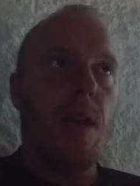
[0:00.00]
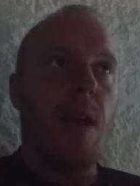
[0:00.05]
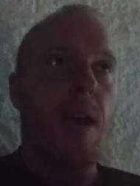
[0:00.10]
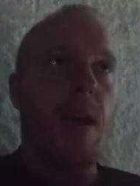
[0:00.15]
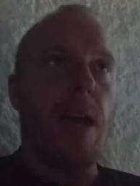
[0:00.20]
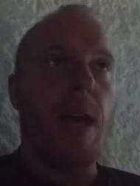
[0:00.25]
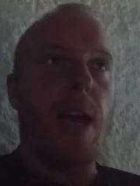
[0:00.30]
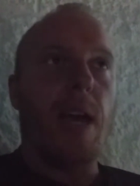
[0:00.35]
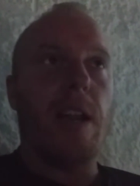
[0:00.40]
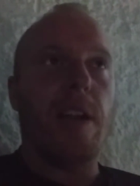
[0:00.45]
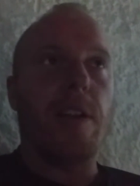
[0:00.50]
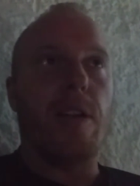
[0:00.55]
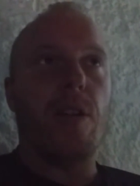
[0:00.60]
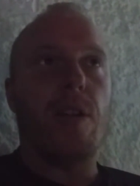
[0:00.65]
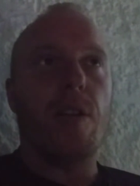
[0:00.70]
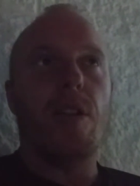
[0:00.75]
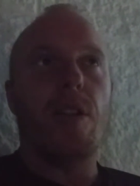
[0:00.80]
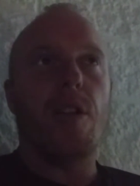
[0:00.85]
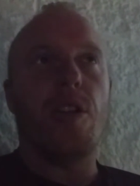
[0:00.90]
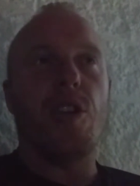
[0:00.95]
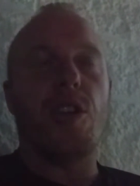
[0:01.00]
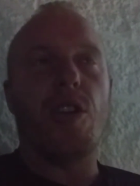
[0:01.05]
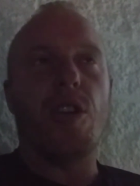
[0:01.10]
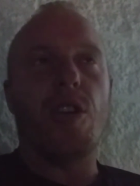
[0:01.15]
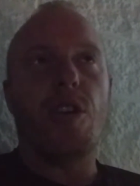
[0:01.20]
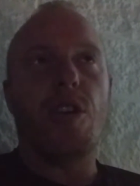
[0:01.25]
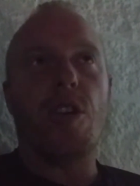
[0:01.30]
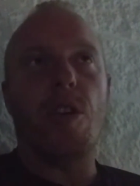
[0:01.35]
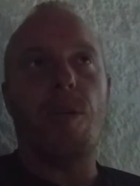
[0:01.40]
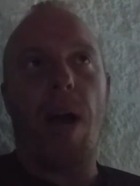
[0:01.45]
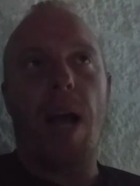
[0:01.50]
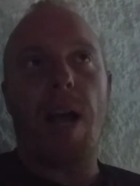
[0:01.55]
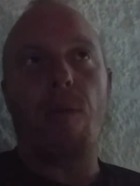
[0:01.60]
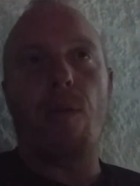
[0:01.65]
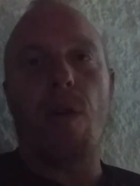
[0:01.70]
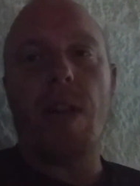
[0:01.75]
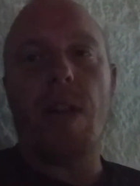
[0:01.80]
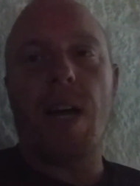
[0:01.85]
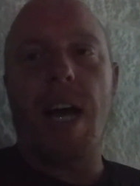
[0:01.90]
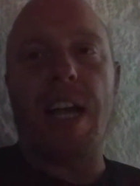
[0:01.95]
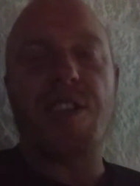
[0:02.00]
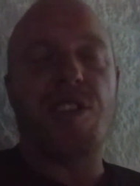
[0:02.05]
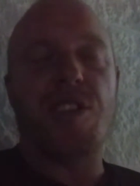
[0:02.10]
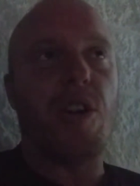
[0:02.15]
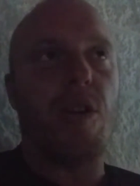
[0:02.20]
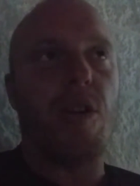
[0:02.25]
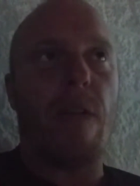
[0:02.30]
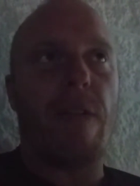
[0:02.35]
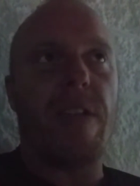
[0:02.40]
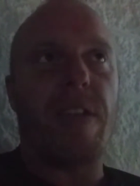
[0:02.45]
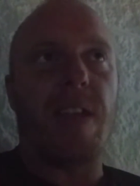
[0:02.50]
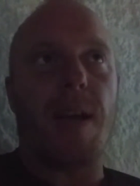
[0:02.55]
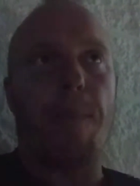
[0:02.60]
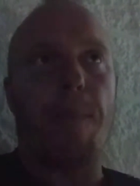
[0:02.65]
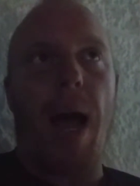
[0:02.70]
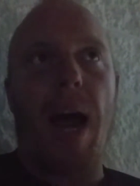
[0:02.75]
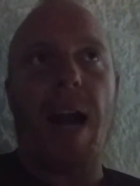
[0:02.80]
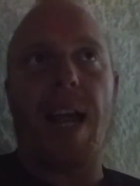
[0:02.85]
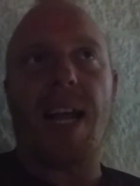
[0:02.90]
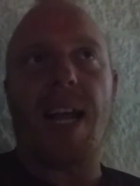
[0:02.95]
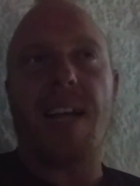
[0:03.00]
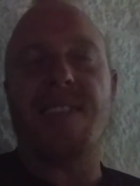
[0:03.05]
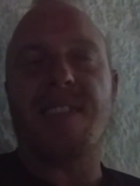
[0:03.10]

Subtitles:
and you might realize you know everything about it and can